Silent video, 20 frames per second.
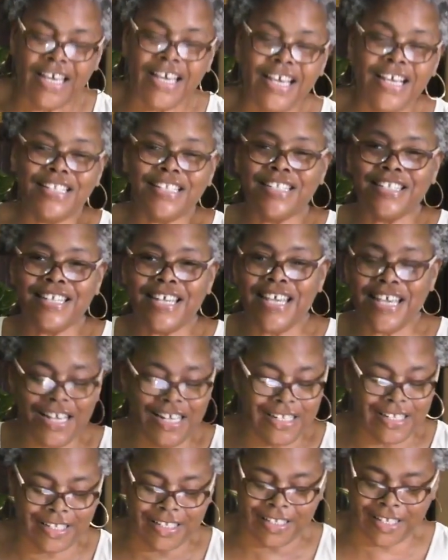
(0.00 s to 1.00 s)
he
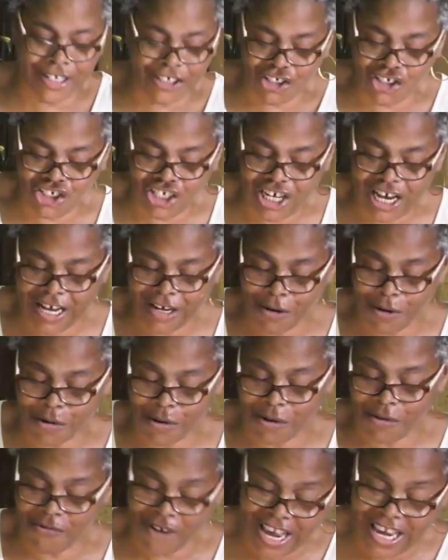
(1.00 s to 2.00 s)
sees sunshine
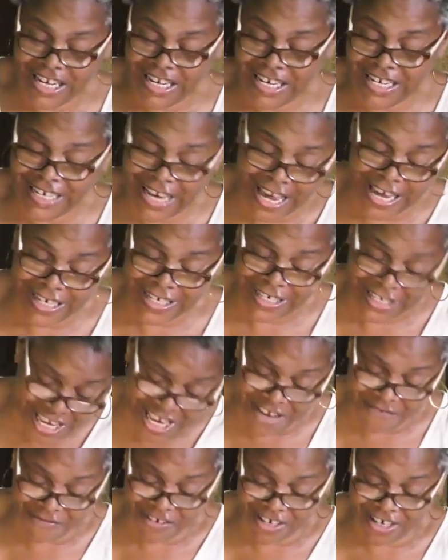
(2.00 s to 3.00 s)
on a rainy day
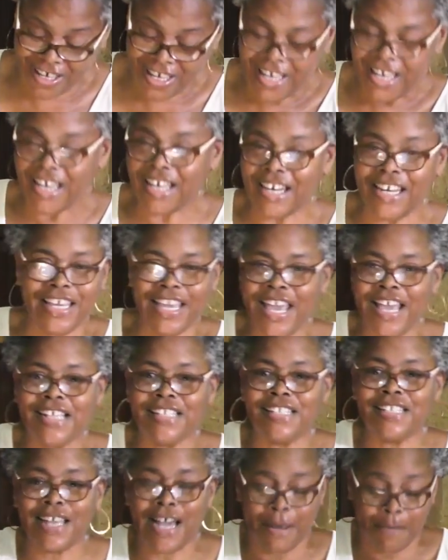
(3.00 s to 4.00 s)
diva, and he
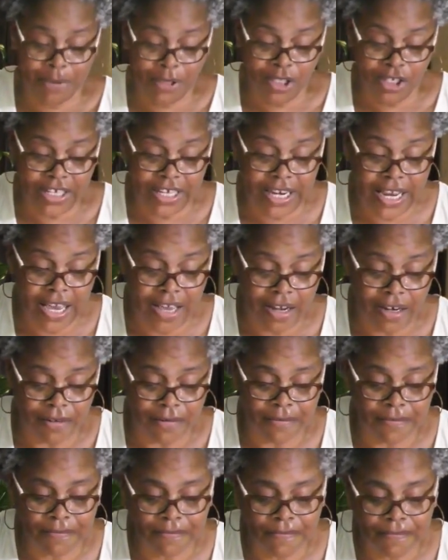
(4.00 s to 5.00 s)
can't stop looking at her.
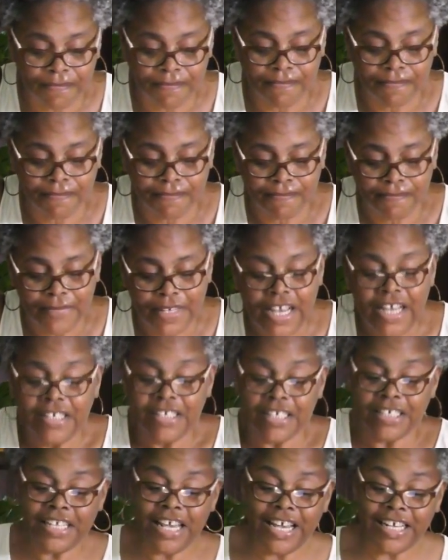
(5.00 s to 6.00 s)

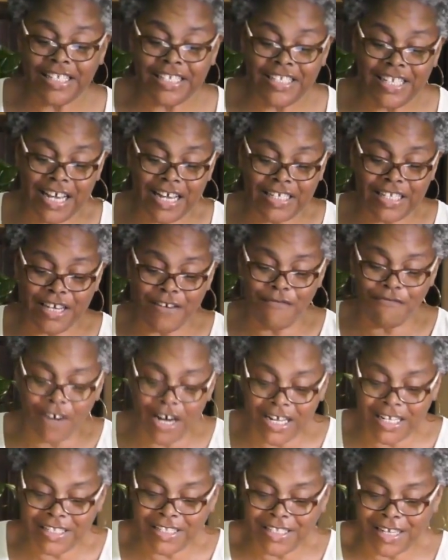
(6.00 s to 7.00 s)
The text says he
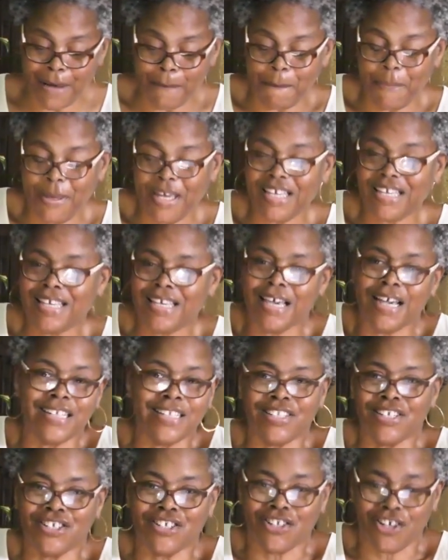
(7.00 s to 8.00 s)
runs up and
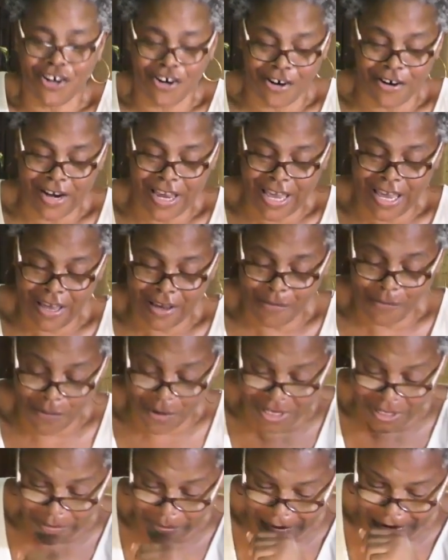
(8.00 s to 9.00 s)
kisses her and
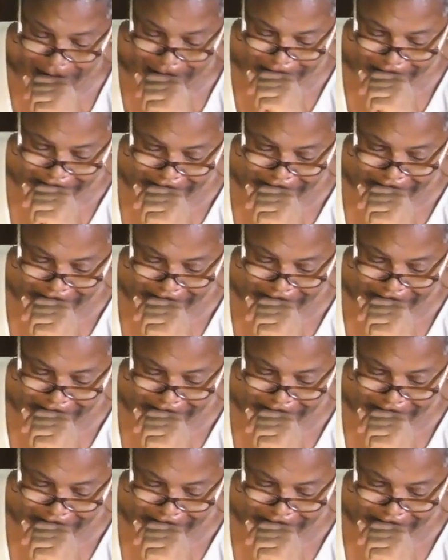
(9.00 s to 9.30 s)
weeps.